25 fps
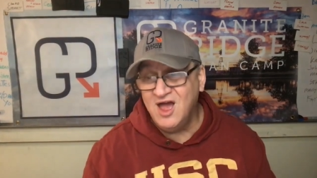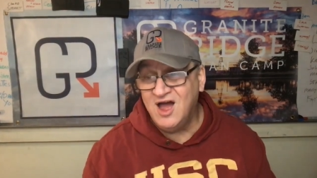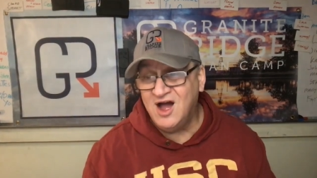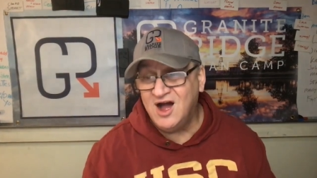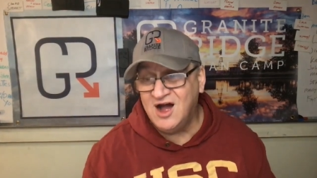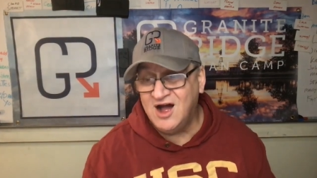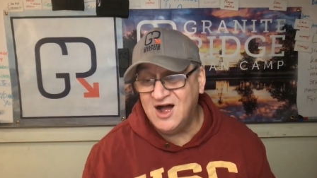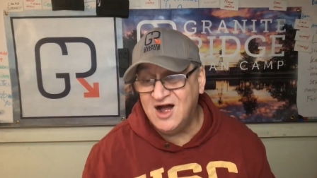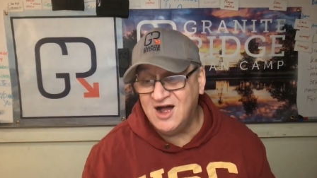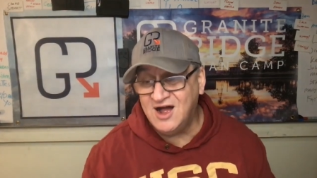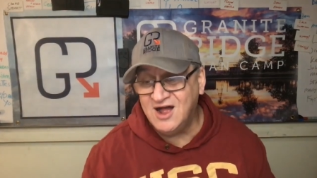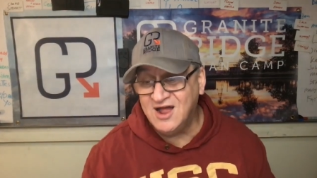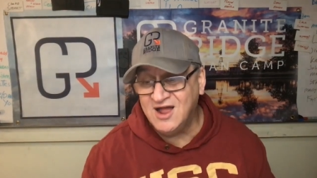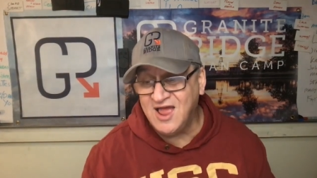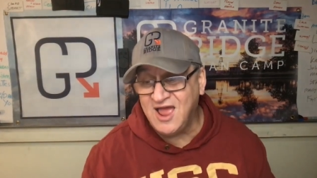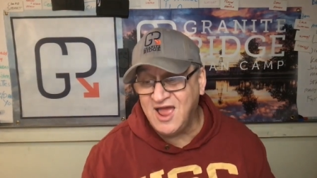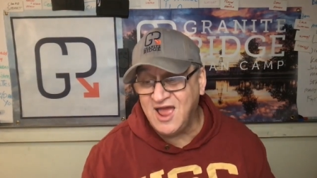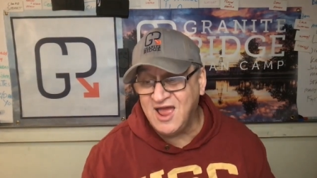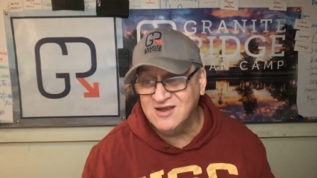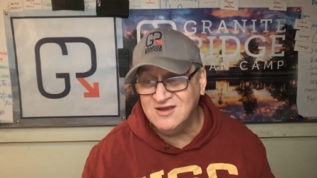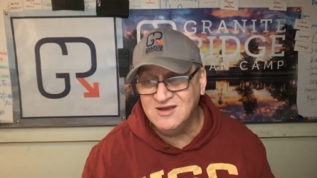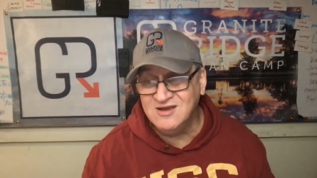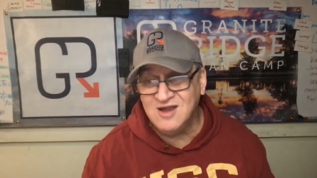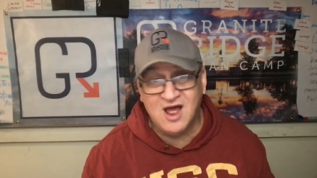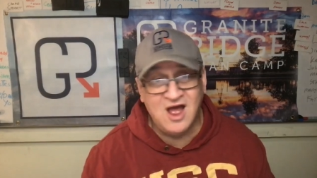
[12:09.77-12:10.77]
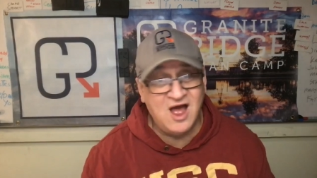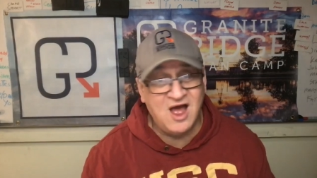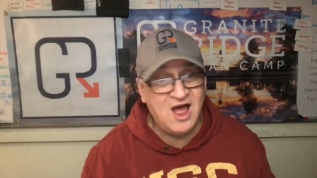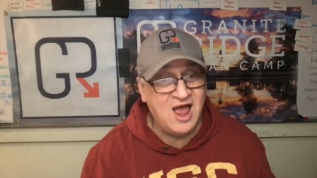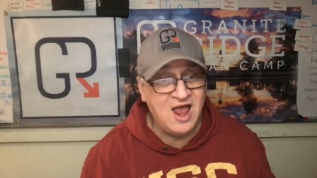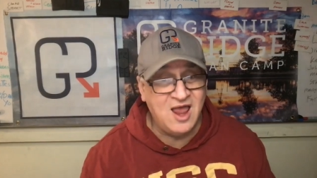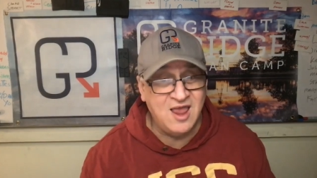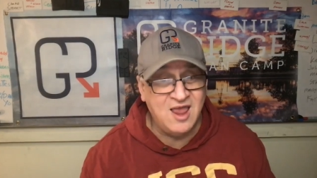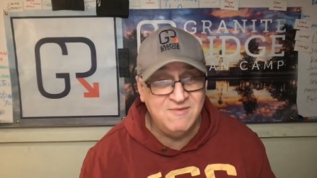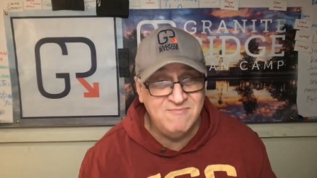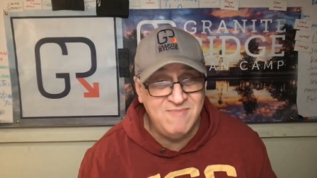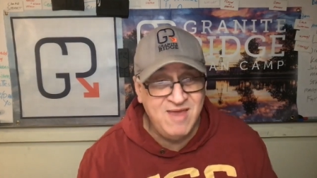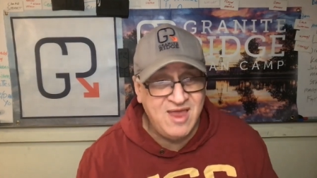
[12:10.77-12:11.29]
Uh, and
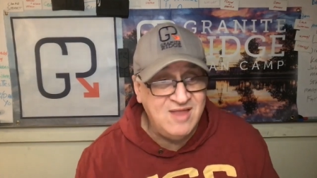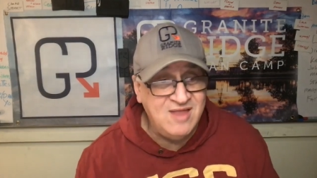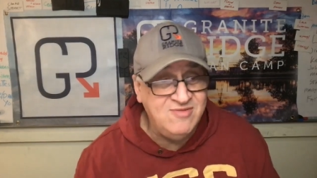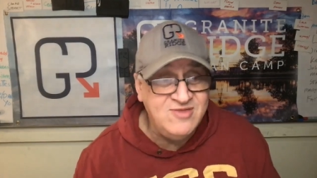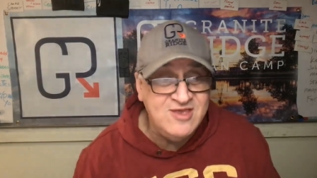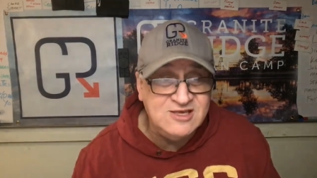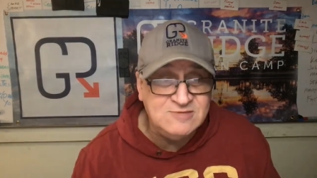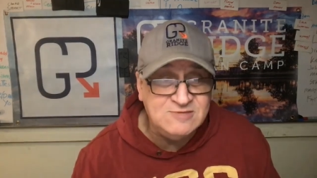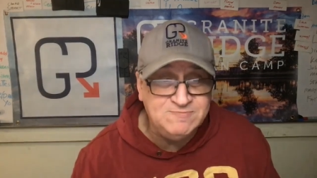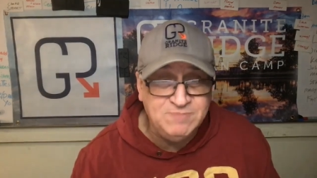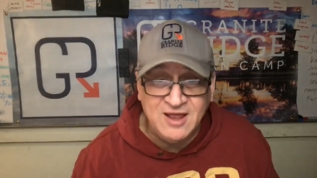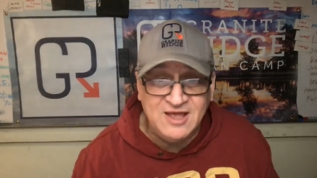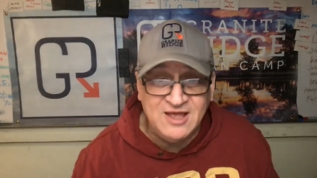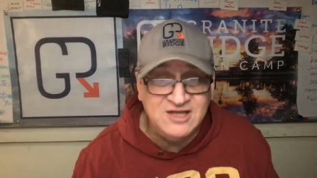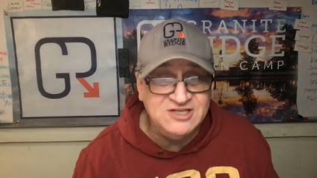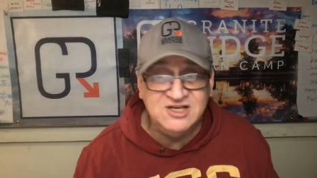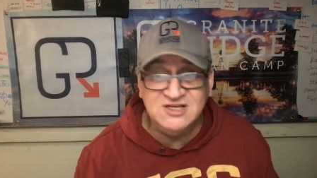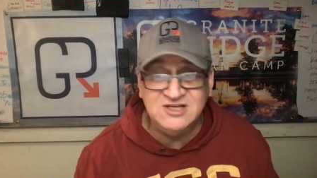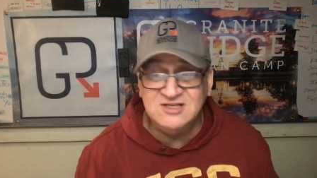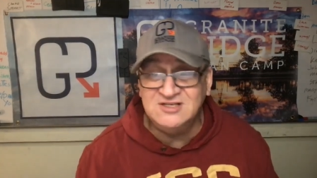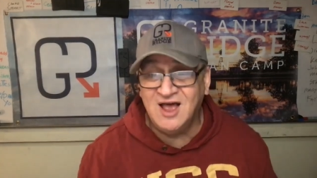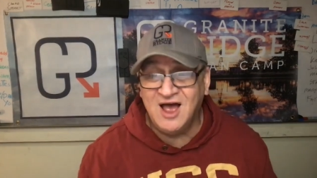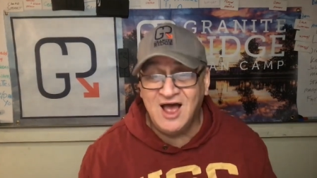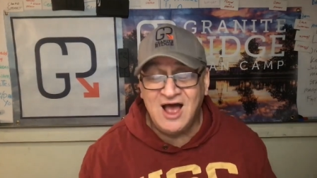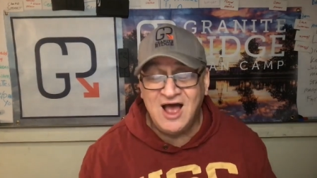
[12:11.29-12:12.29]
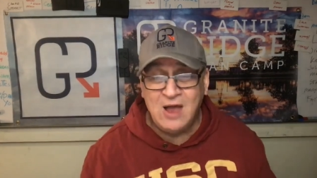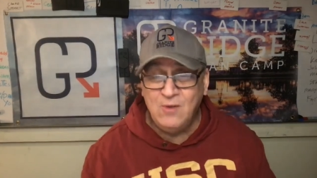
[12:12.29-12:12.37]
I made these pledges.